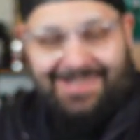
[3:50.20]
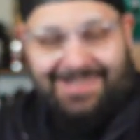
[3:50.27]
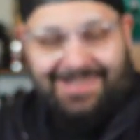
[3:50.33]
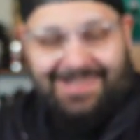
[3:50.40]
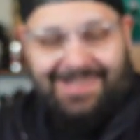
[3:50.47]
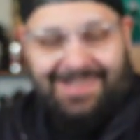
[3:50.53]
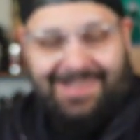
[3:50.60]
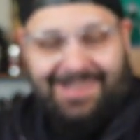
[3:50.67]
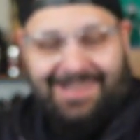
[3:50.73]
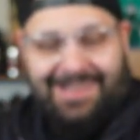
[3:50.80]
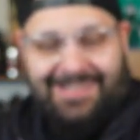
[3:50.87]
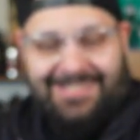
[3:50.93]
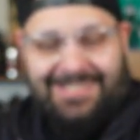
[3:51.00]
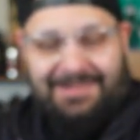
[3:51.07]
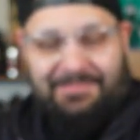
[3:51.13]
Uh, okay.
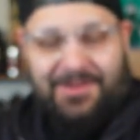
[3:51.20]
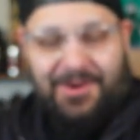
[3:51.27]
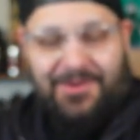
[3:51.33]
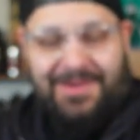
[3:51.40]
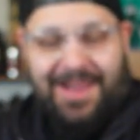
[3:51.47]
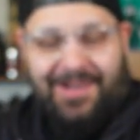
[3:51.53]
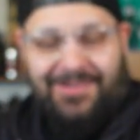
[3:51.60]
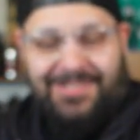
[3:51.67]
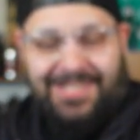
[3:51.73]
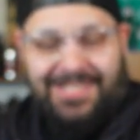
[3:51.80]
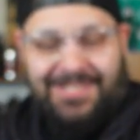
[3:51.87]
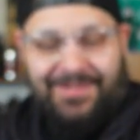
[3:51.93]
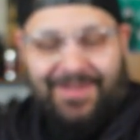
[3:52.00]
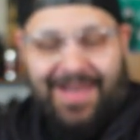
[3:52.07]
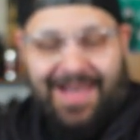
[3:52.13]
Uh, Simcoe Nelson
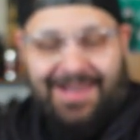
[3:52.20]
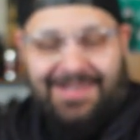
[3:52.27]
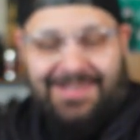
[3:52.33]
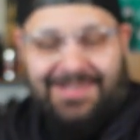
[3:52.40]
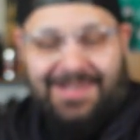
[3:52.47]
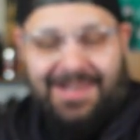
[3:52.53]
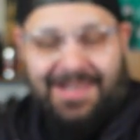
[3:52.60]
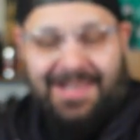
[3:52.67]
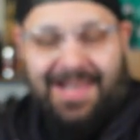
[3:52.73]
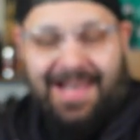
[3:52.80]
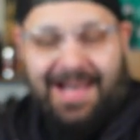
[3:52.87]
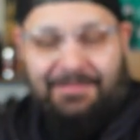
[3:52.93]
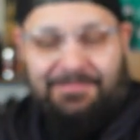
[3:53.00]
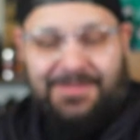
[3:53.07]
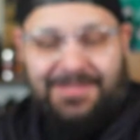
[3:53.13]
Sauvin
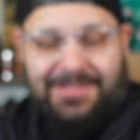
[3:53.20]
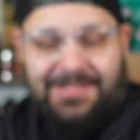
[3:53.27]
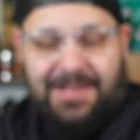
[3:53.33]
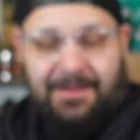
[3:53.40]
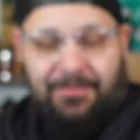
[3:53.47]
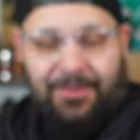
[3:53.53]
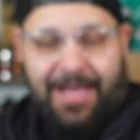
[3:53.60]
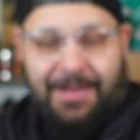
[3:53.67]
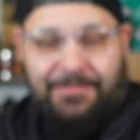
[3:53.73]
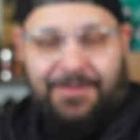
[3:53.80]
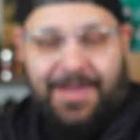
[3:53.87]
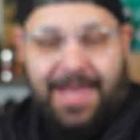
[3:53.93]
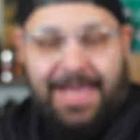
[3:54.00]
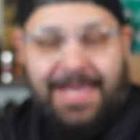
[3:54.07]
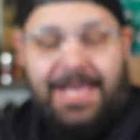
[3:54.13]
hopped double
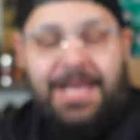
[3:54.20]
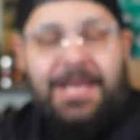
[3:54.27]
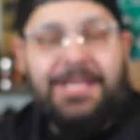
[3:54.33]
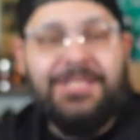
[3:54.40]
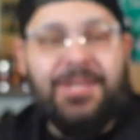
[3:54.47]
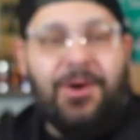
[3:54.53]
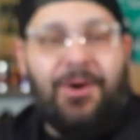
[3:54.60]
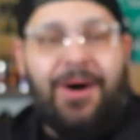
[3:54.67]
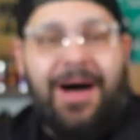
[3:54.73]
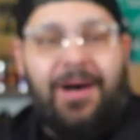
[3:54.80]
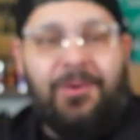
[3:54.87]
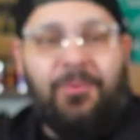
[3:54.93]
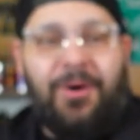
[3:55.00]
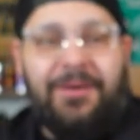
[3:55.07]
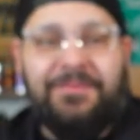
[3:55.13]
IPA. So
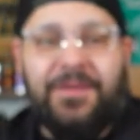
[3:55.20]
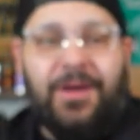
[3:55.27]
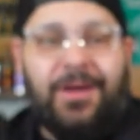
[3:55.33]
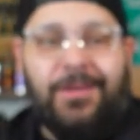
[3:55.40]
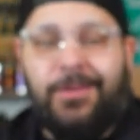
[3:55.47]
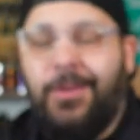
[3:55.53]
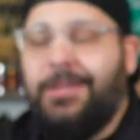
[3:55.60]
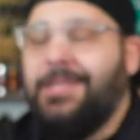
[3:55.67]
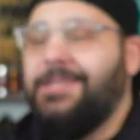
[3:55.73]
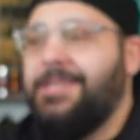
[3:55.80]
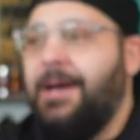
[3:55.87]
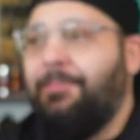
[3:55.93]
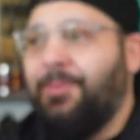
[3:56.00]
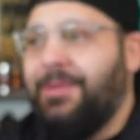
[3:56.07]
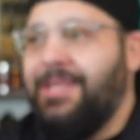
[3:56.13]
I'll, we'll have to look this
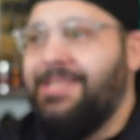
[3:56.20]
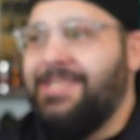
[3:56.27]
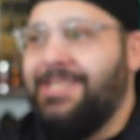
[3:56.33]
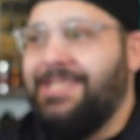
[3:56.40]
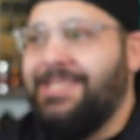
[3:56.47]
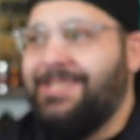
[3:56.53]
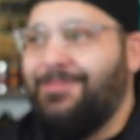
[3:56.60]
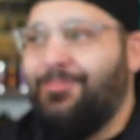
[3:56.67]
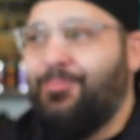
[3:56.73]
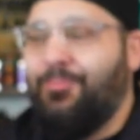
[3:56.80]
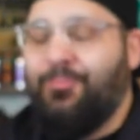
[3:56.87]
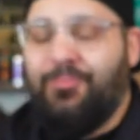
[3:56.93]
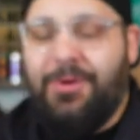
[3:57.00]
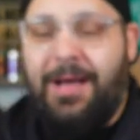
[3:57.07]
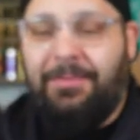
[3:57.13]
up, but this is
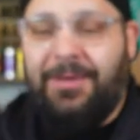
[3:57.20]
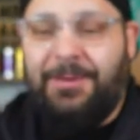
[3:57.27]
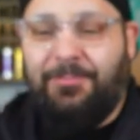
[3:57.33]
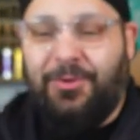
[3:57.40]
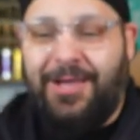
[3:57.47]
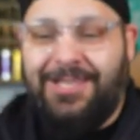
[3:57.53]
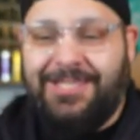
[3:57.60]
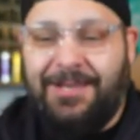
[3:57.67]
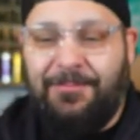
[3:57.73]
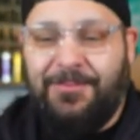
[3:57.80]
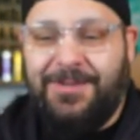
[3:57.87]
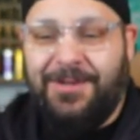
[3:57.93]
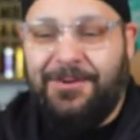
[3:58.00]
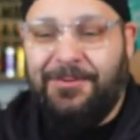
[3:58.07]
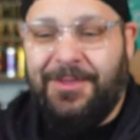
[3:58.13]
probably plays
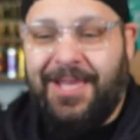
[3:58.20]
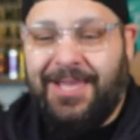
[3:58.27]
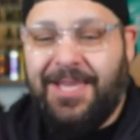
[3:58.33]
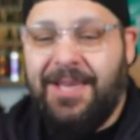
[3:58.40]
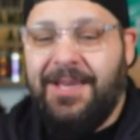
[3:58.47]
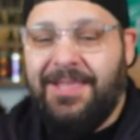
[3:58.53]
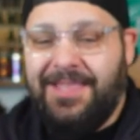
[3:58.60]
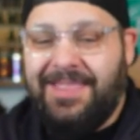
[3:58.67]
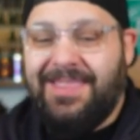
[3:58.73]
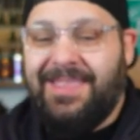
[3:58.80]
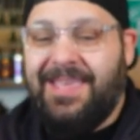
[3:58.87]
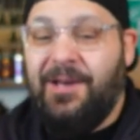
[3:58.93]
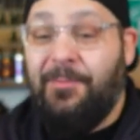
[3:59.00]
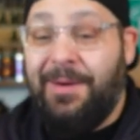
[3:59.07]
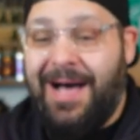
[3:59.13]
into to like
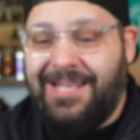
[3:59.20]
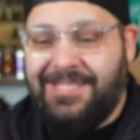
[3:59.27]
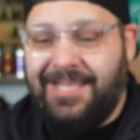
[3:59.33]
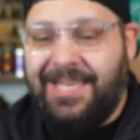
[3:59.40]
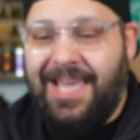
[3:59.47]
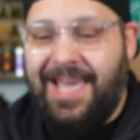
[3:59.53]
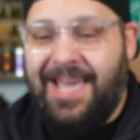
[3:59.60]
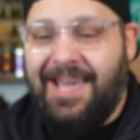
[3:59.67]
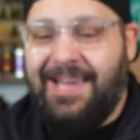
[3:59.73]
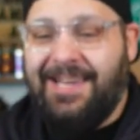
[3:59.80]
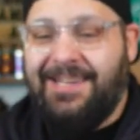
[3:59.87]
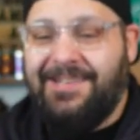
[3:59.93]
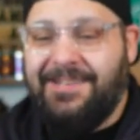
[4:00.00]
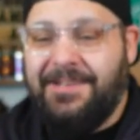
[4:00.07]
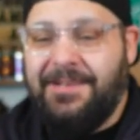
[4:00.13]
Kielbasa
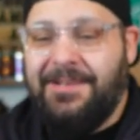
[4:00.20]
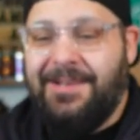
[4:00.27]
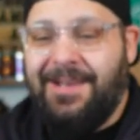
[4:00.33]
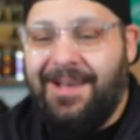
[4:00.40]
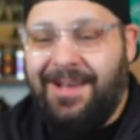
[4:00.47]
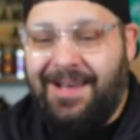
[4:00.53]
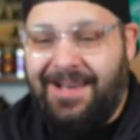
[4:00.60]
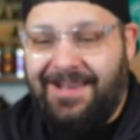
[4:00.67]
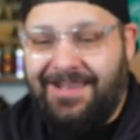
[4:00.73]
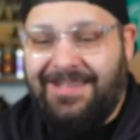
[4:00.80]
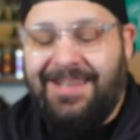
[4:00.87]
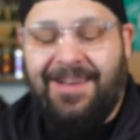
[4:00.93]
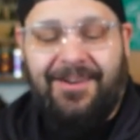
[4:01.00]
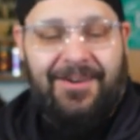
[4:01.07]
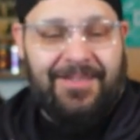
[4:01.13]
King. Yeah, that's uh, what I'm
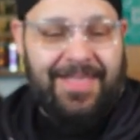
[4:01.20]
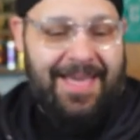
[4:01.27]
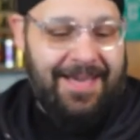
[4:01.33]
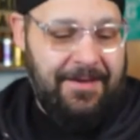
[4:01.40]
thinking.